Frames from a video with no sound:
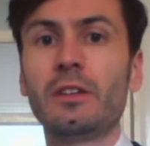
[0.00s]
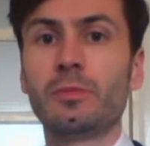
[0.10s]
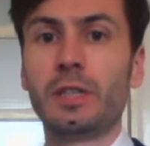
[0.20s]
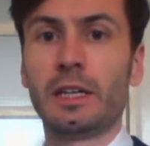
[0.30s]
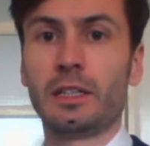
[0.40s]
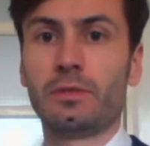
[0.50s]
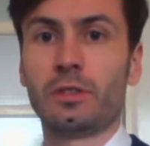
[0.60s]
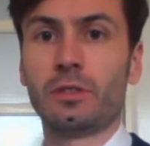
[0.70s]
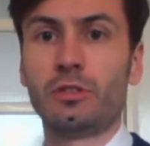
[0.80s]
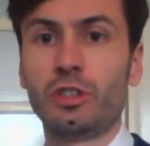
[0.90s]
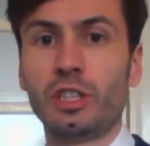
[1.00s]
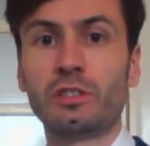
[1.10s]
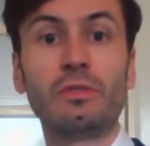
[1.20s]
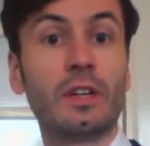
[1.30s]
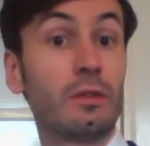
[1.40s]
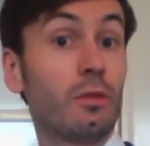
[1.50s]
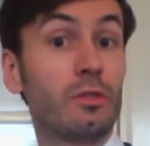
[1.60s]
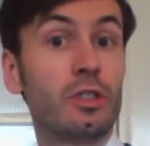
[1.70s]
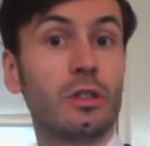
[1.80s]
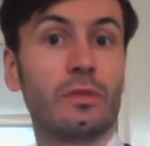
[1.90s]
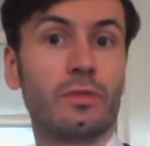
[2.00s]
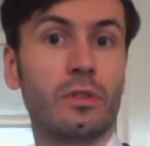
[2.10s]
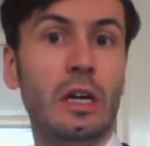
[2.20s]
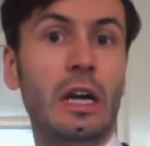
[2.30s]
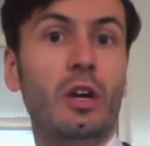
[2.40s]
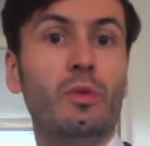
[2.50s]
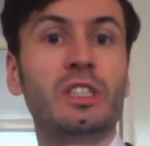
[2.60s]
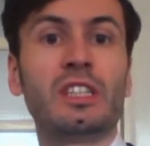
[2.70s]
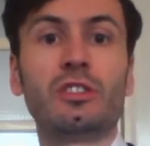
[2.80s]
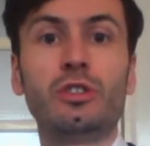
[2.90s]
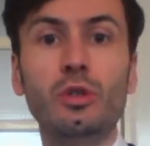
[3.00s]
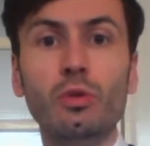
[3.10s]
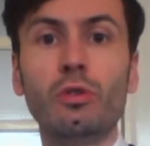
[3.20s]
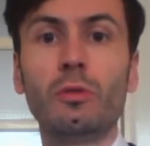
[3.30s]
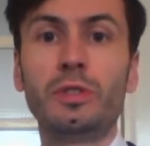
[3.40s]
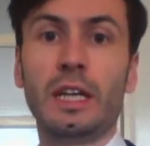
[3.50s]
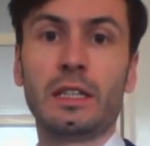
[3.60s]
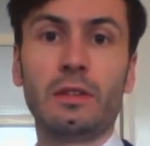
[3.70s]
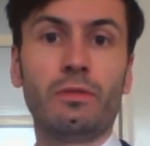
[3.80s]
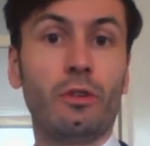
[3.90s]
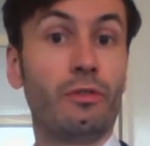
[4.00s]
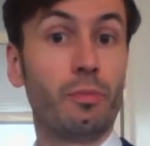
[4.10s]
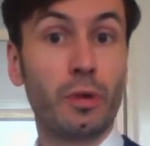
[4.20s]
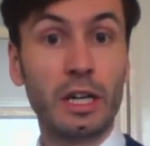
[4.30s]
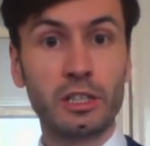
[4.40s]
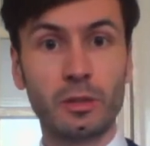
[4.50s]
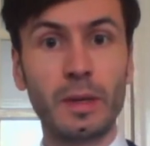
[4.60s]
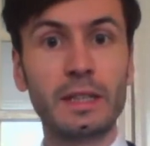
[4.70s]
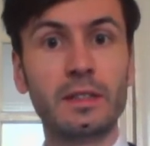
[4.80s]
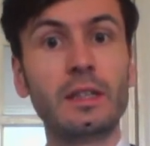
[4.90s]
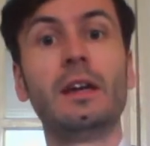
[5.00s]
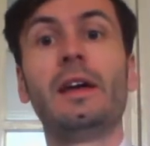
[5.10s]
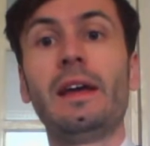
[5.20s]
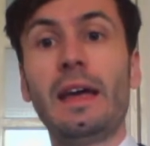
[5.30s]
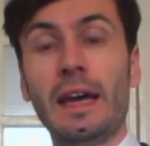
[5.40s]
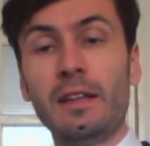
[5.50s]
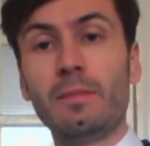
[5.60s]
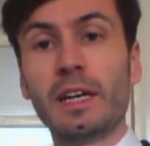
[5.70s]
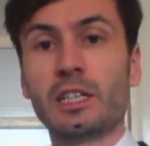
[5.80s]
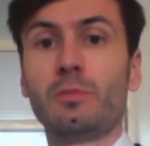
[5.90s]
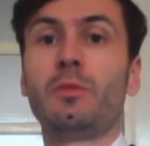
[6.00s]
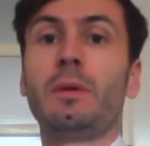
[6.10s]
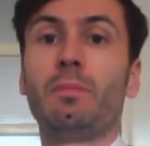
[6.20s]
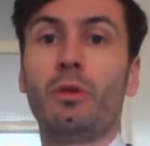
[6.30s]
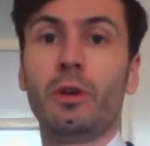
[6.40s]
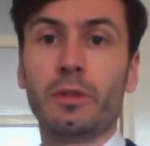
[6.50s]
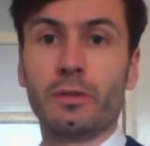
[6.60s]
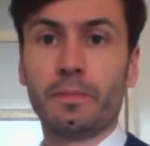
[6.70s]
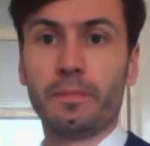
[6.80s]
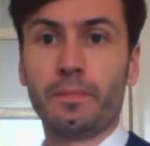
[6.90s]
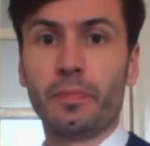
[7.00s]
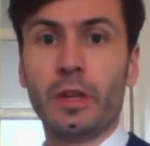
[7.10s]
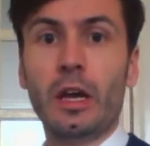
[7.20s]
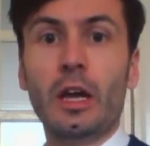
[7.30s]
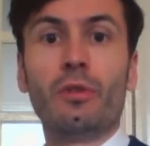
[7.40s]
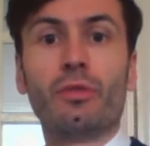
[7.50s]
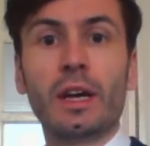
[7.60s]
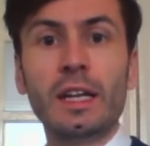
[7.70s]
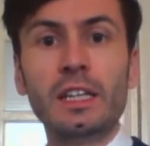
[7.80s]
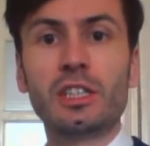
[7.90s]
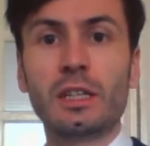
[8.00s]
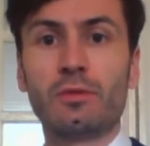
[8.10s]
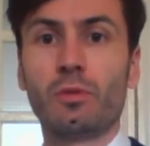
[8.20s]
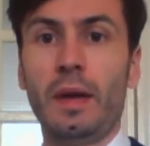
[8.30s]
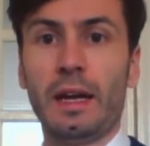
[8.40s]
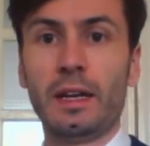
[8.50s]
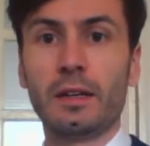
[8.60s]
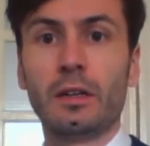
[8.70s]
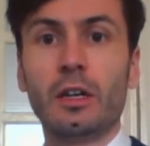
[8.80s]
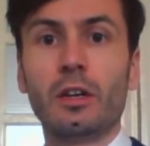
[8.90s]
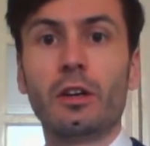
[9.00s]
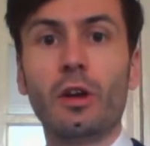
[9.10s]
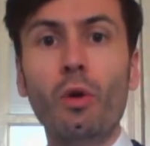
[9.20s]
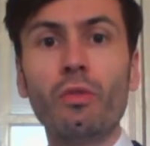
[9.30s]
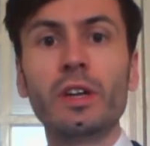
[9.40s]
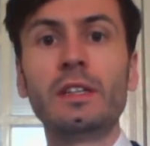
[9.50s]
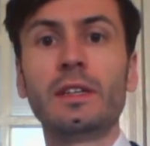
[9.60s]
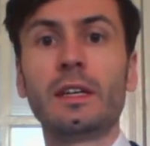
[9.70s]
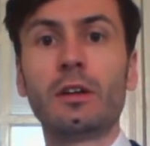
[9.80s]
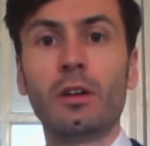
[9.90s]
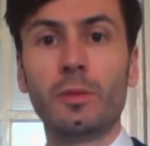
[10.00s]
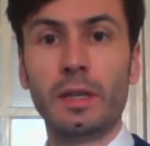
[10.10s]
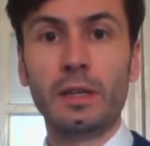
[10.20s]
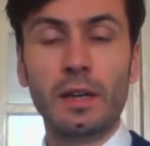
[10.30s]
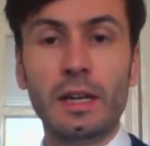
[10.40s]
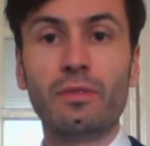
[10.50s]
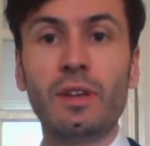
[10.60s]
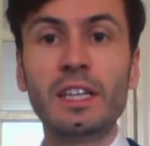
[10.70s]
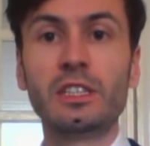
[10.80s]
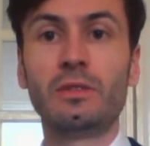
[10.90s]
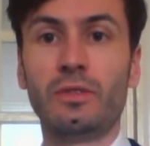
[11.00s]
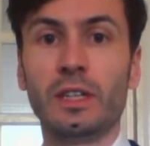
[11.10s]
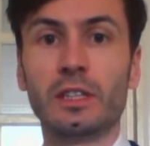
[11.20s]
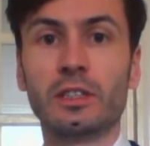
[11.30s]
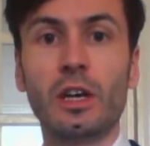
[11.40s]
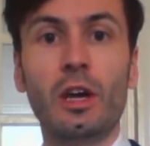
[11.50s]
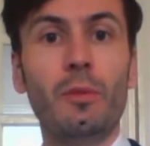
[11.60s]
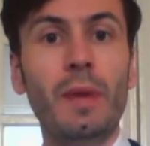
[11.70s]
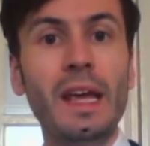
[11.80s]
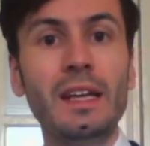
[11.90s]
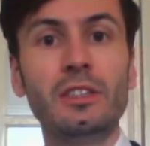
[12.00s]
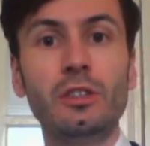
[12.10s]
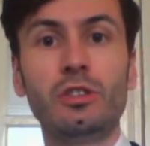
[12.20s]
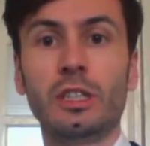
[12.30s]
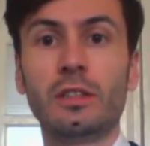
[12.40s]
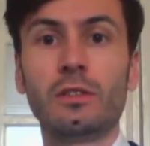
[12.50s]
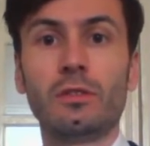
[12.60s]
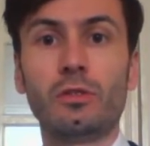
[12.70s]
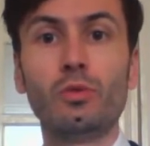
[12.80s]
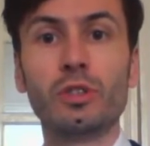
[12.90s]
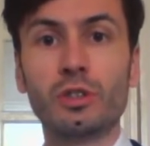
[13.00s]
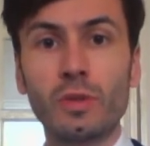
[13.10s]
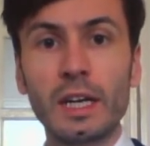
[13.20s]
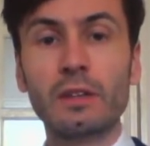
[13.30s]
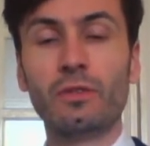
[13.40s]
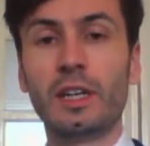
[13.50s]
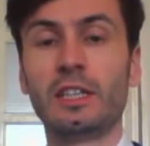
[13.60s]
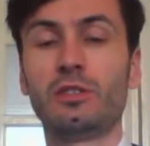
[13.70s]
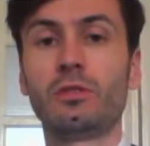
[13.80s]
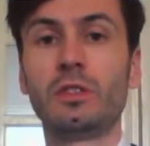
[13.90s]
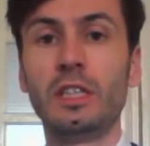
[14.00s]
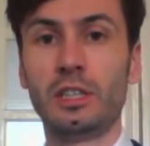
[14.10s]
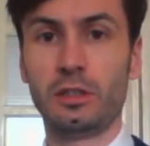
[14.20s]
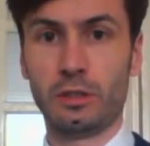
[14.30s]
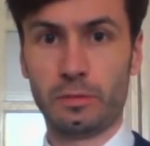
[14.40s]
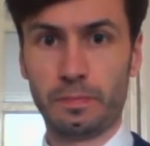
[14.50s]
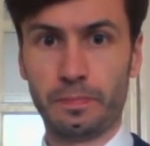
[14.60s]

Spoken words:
objectives, such as the Federal Reserve, which has a dual objective of price stability and maximum employment. For any central bank, an overheating economy and inflation fears may induce it to restrain financial conditions.